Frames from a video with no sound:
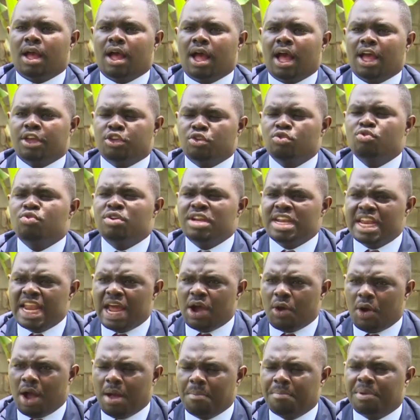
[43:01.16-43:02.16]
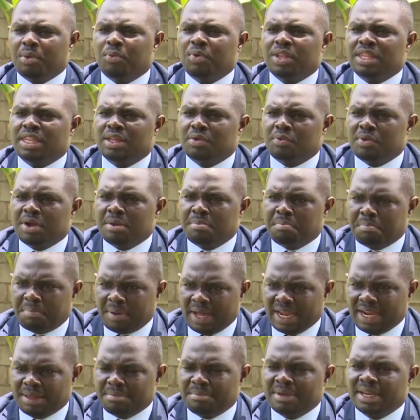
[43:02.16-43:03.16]
Are you now happy with the way
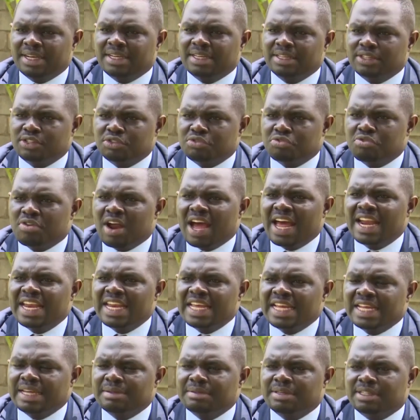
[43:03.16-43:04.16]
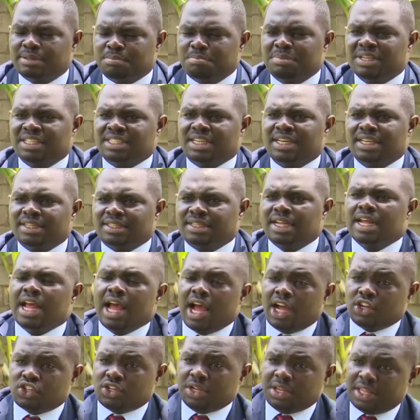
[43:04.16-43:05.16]
parliament is running its business?
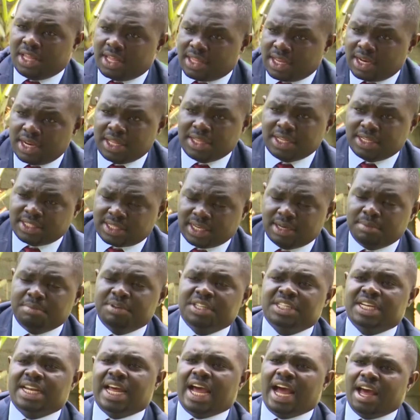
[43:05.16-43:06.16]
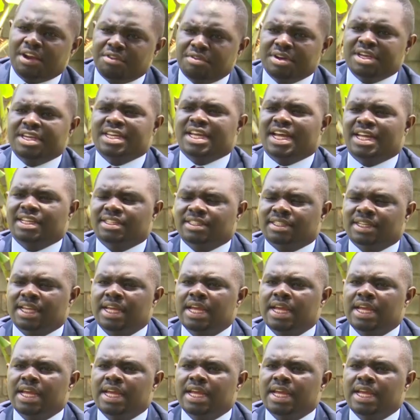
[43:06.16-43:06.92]
Actually, the other day they celebrated 100 years.